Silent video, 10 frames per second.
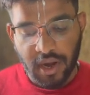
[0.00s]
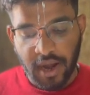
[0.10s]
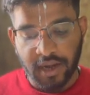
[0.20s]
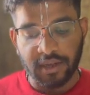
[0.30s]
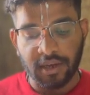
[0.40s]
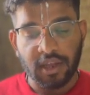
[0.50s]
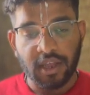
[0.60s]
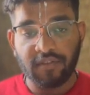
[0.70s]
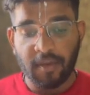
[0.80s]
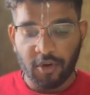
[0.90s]
And
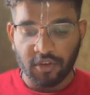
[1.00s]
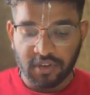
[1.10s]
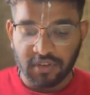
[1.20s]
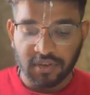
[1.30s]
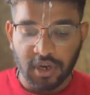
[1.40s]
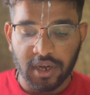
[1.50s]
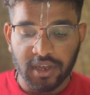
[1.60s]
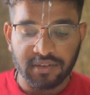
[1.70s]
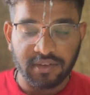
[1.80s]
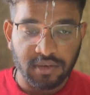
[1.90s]
if a process
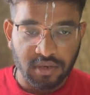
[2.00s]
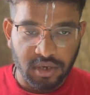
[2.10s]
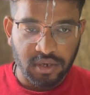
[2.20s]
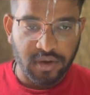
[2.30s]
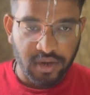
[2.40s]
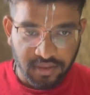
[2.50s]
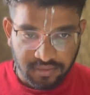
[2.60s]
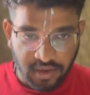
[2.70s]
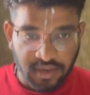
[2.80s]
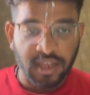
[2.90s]
is
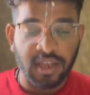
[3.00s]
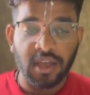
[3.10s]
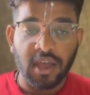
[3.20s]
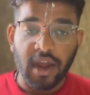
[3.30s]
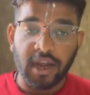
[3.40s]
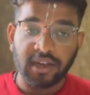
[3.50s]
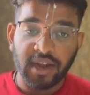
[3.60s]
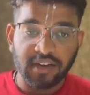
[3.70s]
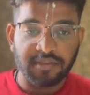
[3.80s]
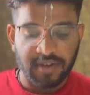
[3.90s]
running and
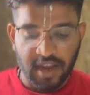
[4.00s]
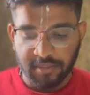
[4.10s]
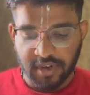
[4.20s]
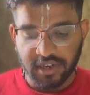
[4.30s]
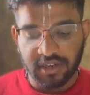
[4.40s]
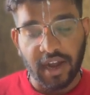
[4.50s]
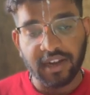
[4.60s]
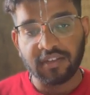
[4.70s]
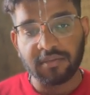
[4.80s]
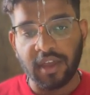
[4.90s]
gets preempted, that
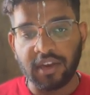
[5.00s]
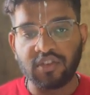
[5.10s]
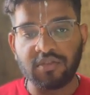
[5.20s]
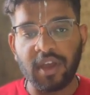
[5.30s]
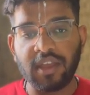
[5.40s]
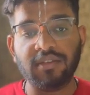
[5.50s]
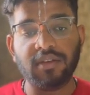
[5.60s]
is managed by